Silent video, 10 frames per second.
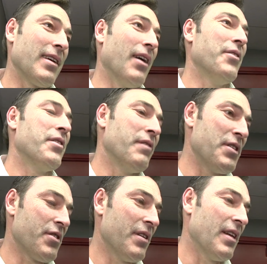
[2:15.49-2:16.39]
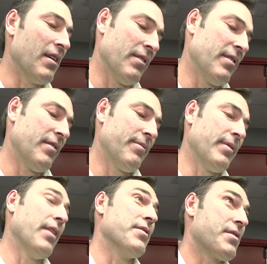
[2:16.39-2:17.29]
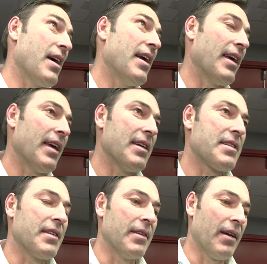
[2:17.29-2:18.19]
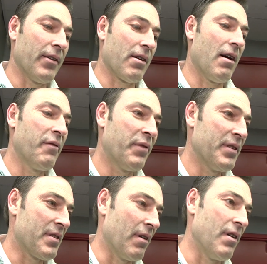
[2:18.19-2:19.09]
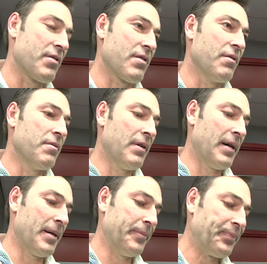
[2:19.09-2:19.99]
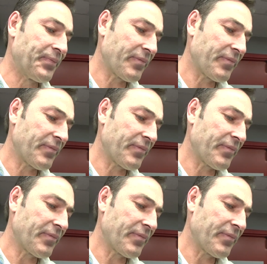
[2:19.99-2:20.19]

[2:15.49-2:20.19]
other division or other side, I guess, and other conference, and also,